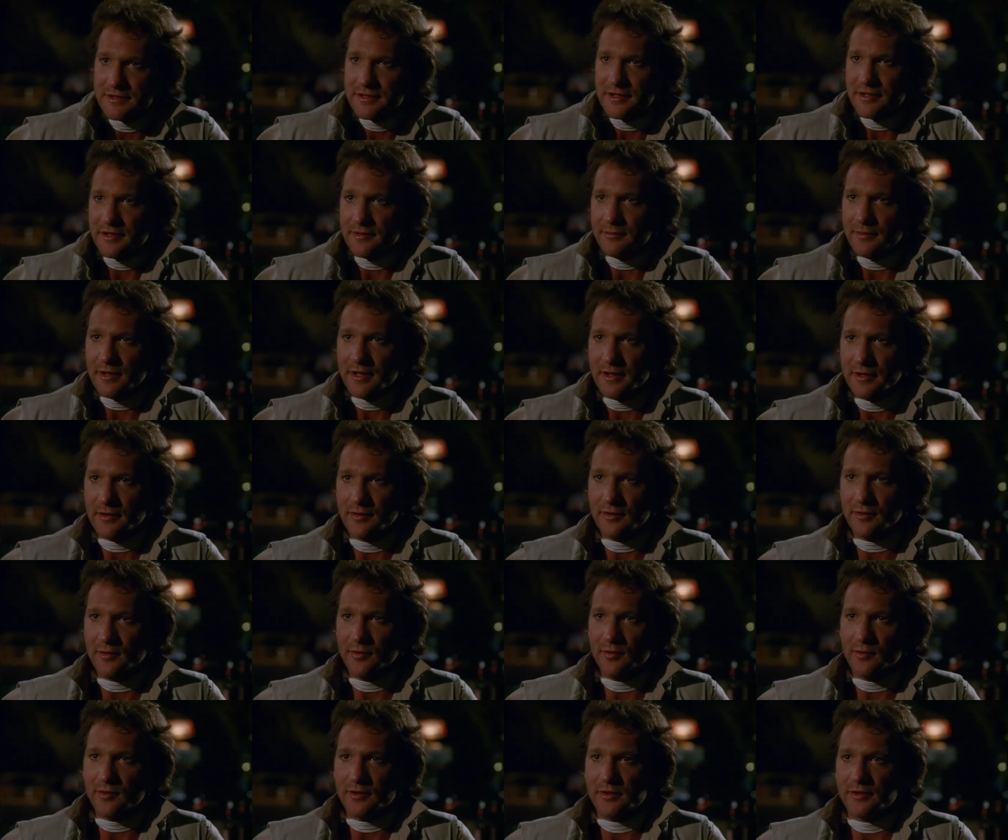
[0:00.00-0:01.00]
I turned my
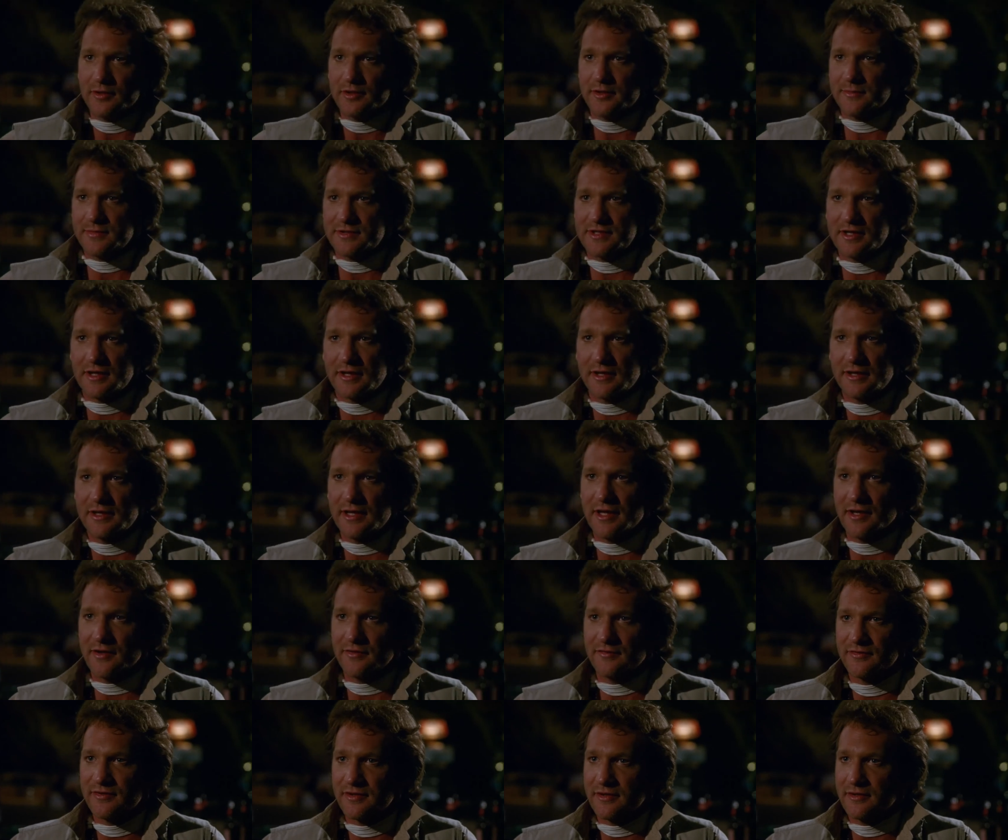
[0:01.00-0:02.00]
whole world upside
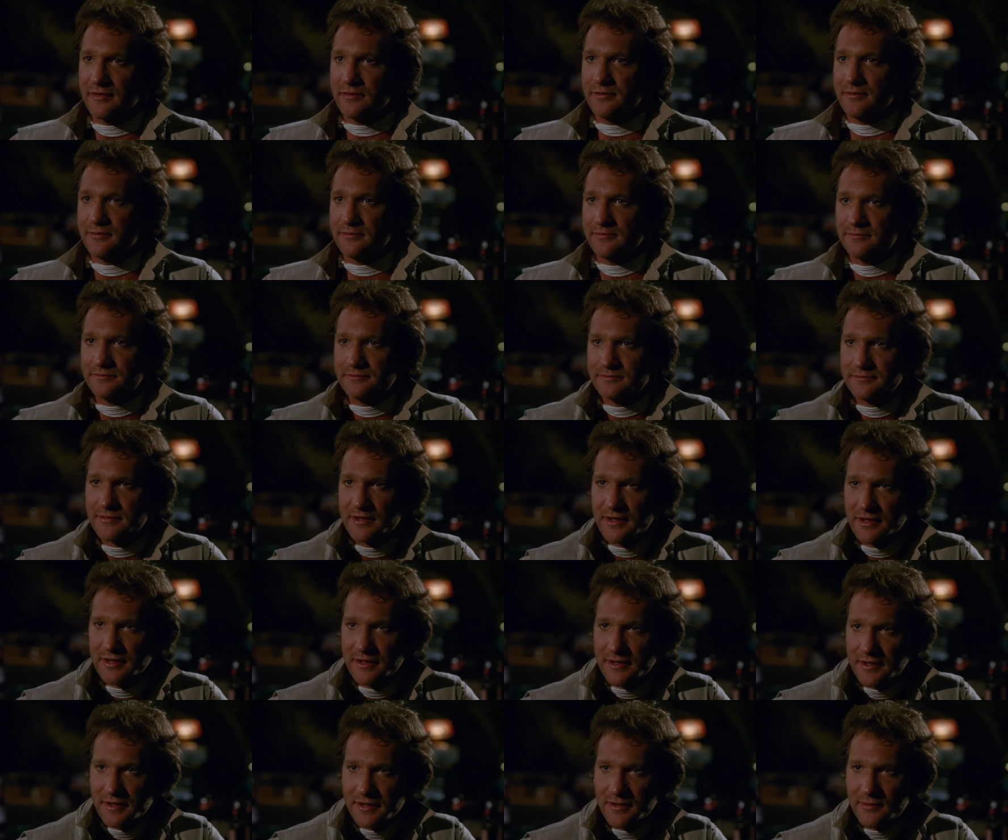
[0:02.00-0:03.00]
down for you.
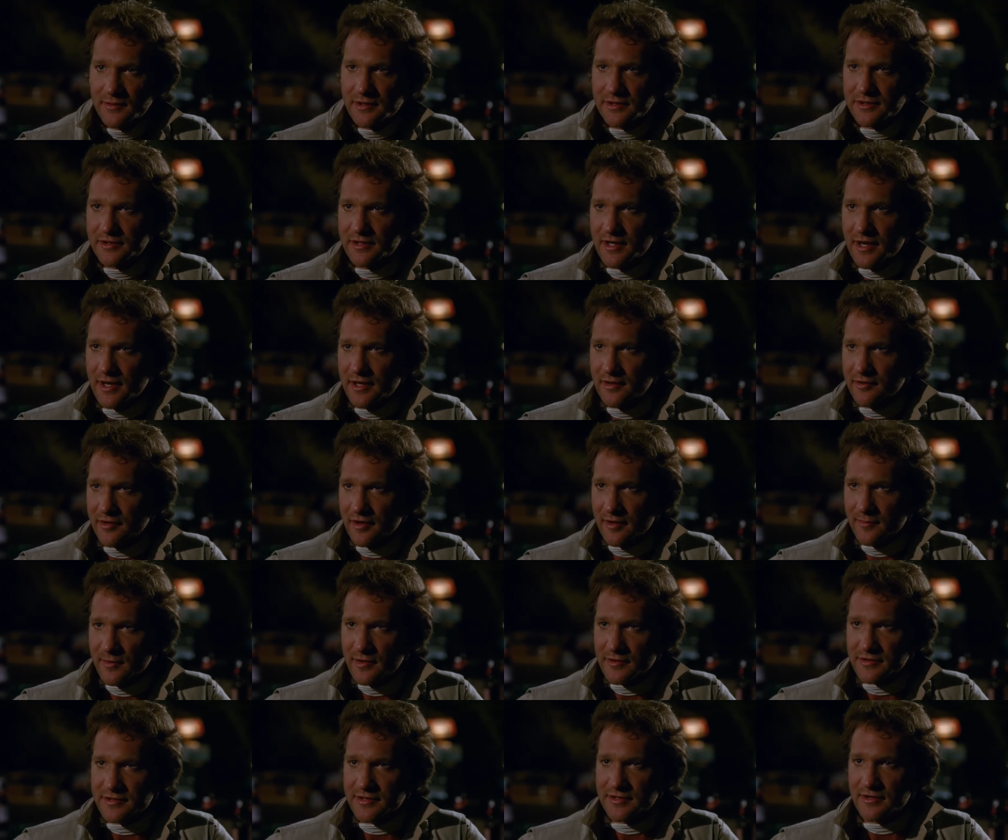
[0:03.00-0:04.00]
We shared our
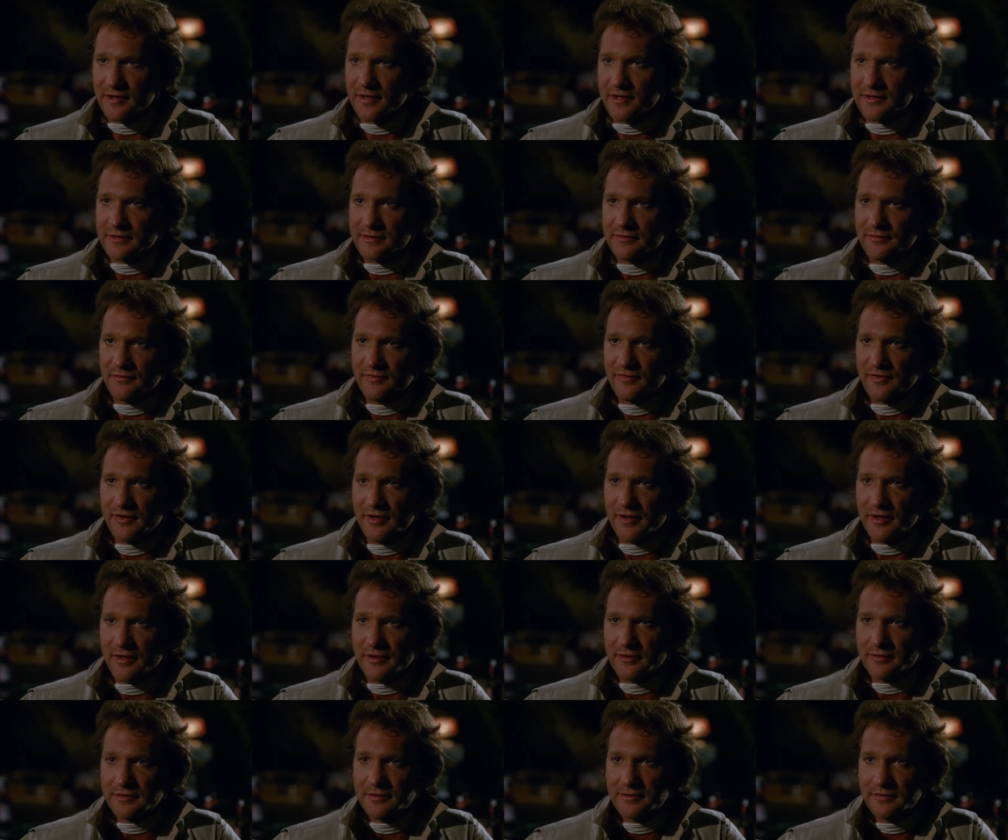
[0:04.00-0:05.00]
innermost thoughts and
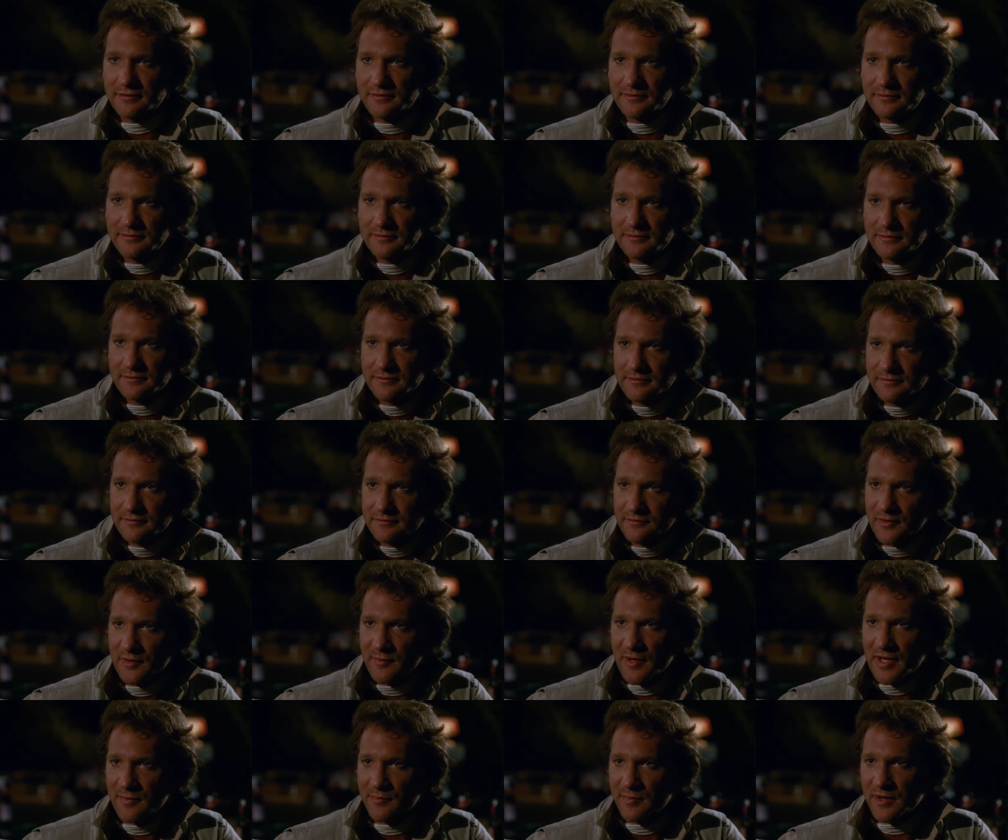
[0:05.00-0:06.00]
feelings.
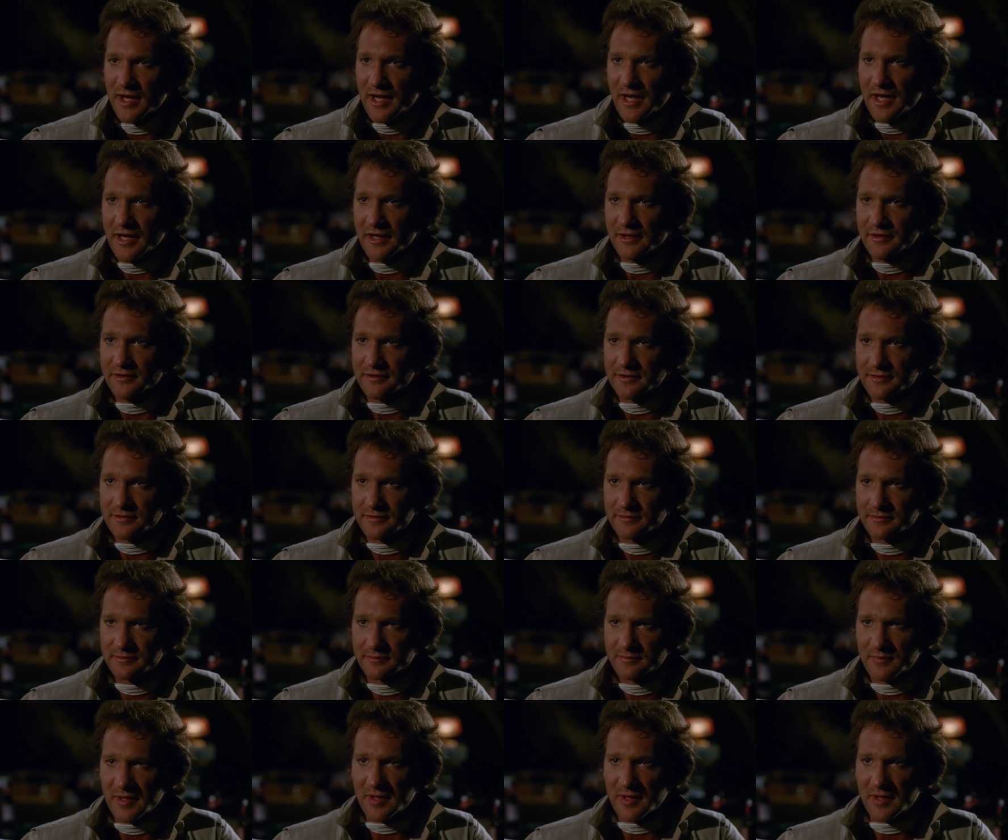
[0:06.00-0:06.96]
We made plans,